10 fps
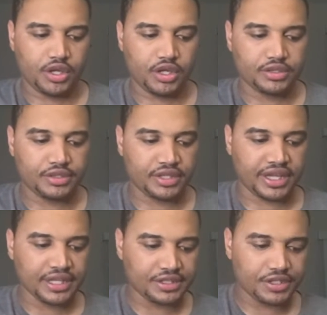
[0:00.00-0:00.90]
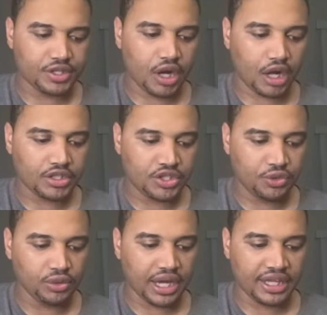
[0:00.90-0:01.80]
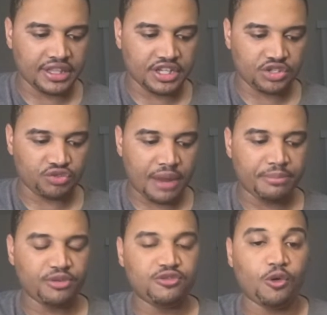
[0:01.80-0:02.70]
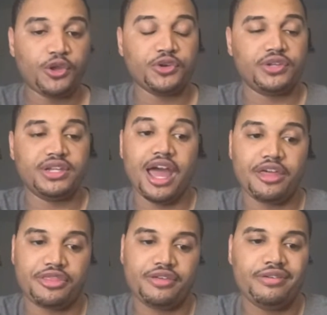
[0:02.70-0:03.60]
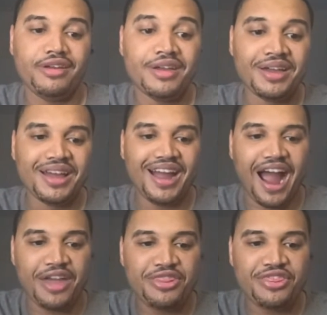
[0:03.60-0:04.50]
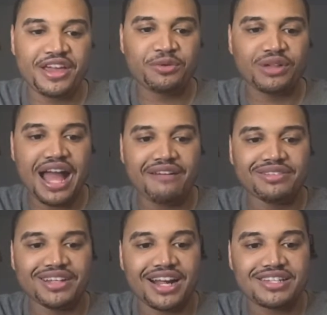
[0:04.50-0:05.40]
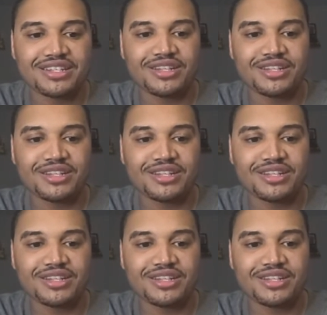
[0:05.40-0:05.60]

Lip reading: To get to talk to you like this right before your death, I think we'll have lots to talk